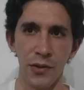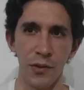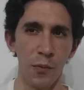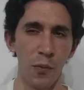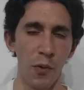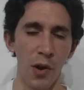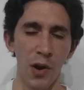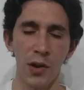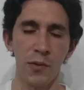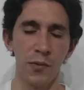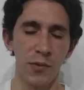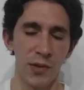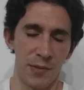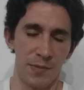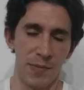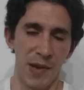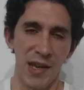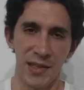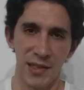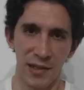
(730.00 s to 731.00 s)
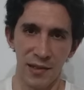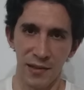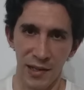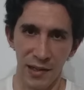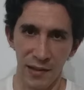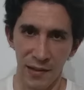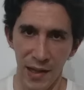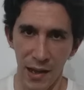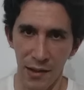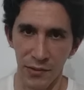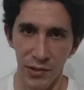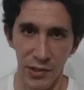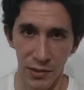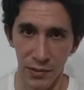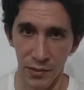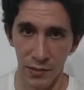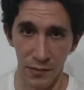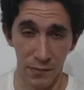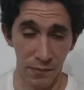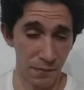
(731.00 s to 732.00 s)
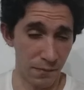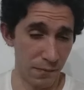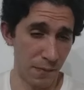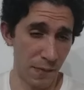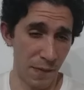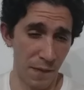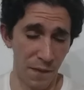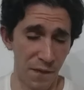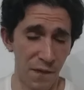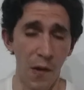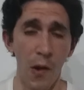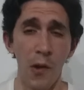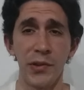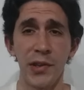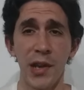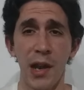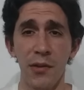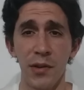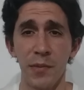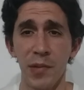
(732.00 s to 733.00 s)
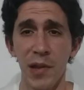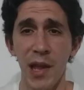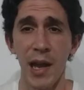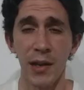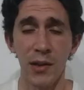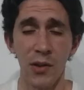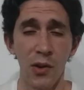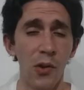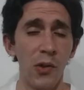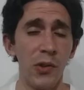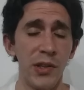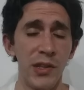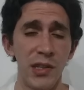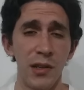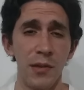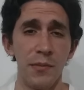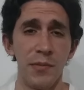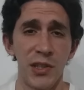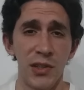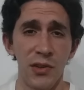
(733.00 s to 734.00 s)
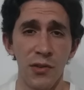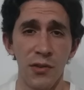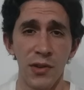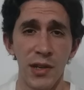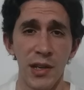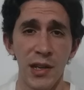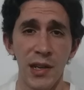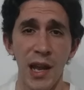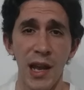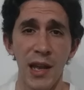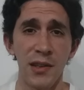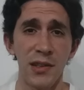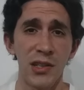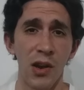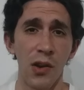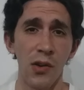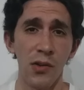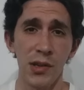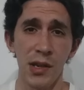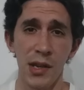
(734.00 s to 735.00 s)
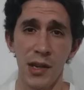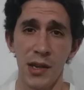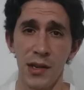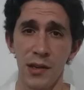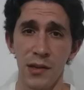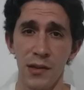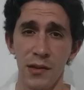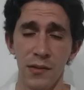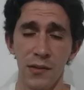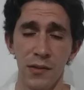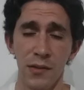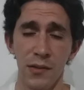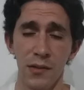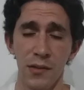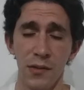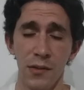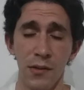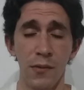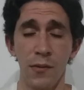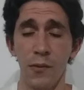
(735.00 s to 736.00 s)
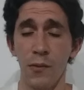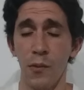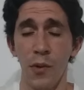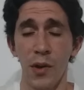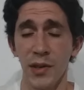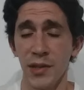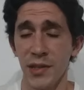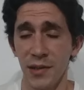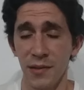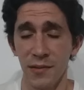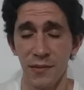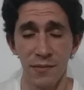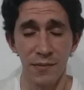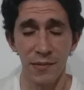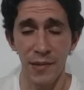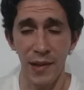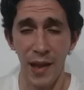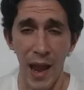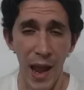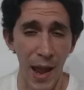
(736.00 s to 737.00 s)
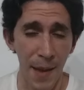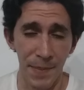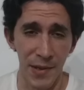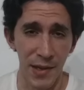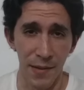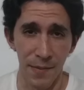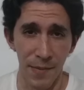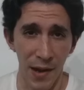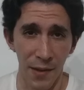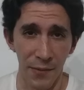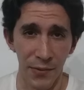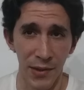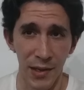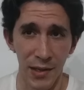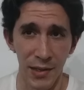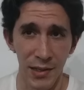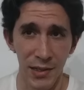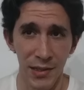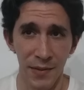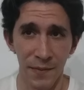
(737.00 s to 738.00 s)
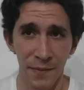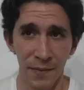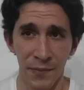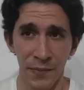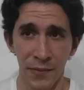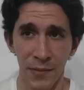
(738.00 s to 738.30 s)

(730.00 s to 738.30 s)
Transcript: The work was basically allowed to fall down a black hole into obscurity, and Tolkien wasn't happy about this.